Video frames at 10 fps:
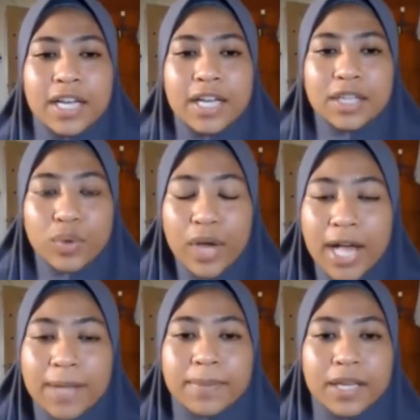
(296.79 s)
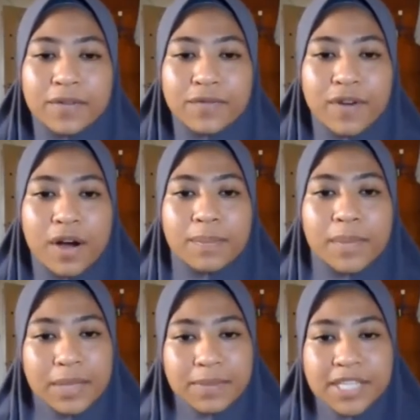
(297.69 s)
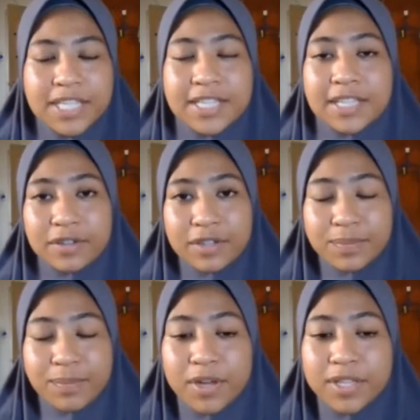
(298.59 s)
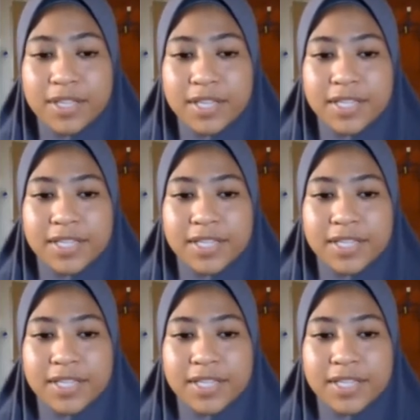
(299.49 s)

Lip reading: to help inform emergency responses,